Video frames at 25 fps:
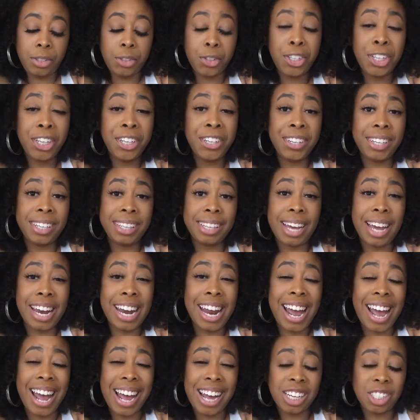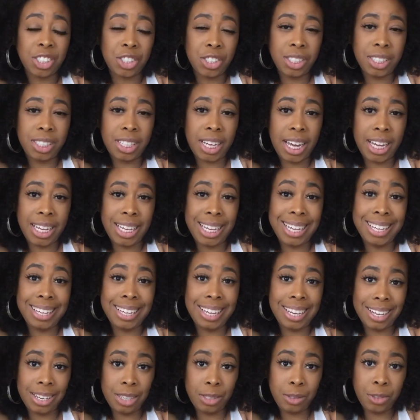You're healing that
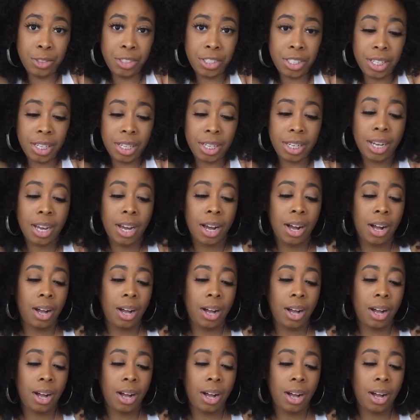action-taking energy.